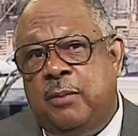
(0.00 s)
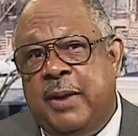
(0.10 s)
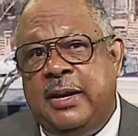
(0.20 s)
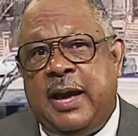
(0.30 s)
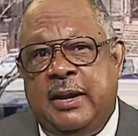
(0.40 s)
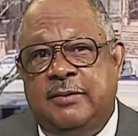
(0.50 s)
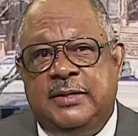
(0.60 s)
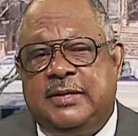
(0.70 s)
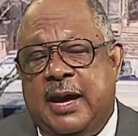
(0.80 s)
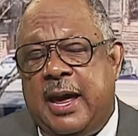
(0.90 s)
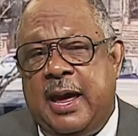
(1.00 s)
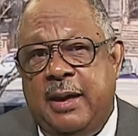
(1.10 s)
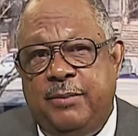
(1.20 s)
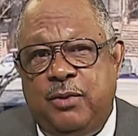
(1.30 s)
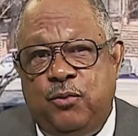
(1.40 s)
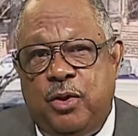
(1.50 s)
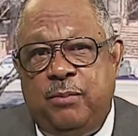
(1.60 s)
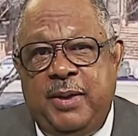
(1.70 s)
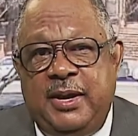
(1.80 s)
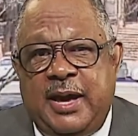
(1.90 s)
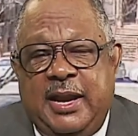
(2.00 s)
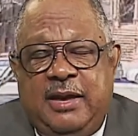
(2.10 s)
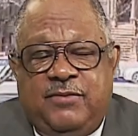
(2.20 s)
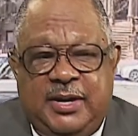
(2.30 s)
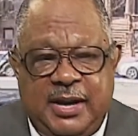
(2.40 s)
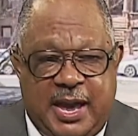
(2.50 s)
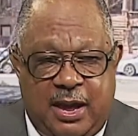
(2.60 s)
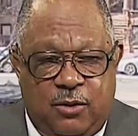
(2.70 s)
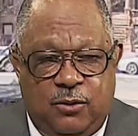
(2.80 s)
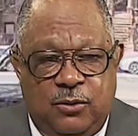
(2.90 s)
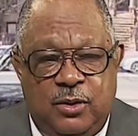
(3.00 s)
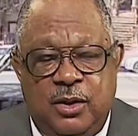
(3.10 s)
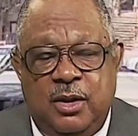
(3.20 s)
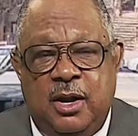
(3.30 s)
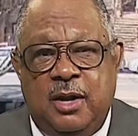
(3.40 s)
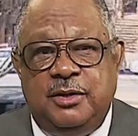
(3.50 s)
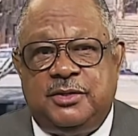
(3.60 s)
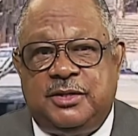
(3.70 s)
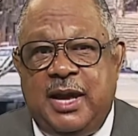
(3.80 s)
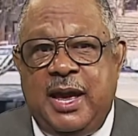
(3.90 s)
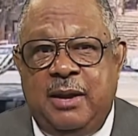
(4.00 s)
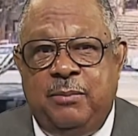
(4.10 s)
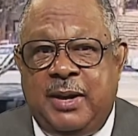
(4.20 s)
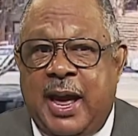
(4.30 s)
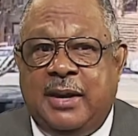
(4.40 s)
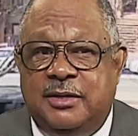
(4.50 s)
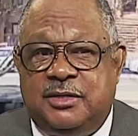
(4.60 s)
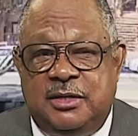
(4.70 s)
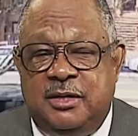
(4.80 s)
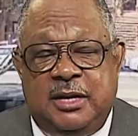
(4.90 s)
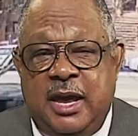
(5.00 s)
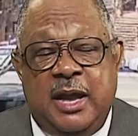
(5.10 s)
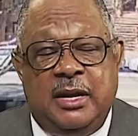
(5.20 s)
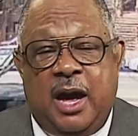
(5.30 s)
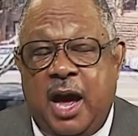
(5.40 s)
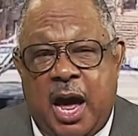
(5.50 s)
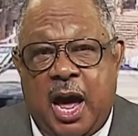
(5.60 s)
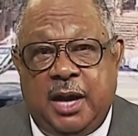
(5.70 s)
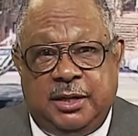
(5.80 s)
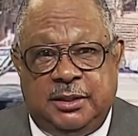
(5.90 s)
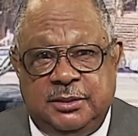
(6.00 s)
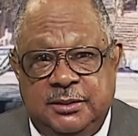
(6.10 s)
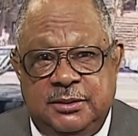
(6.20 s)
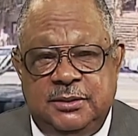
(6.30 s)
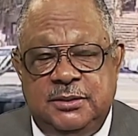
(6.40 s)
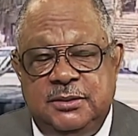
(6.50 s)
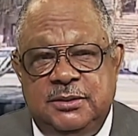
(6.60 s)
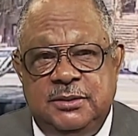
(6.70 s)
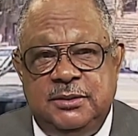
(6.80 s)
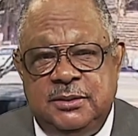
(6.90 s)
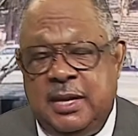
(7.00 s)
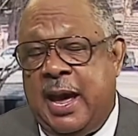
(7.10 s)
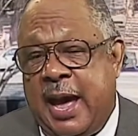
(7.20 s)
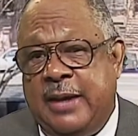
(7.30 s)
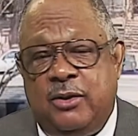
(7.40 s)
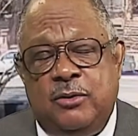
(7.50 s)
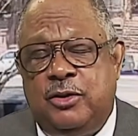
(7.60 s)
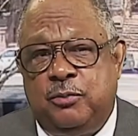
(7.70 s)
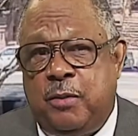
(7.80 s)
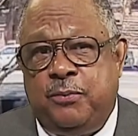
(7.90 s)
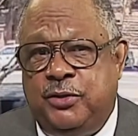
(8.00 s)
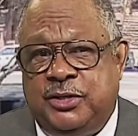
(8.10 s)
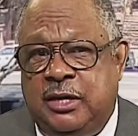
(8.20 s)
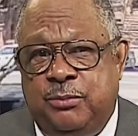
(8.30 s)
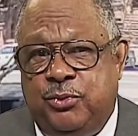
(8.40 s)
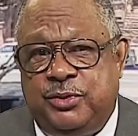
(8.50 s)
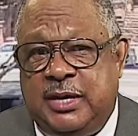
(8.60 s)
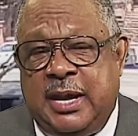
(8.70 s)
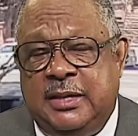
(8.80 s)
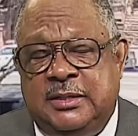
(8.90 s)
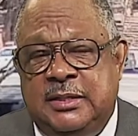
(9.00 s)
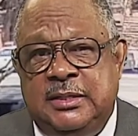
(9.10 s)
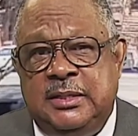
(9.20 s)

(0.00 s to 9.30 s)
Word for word: may not at the time, and one may not even now understand, but I consider it an honor now, I don't appreciate the brutality,